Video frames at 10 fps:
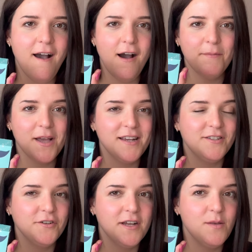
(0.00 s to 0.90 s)
I'm going
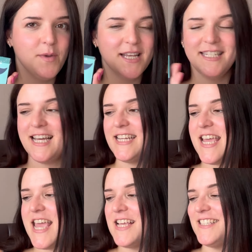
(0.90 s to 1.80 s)
to try the Big
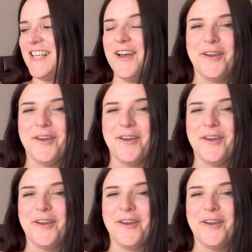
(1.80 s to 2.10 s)
Daddy. So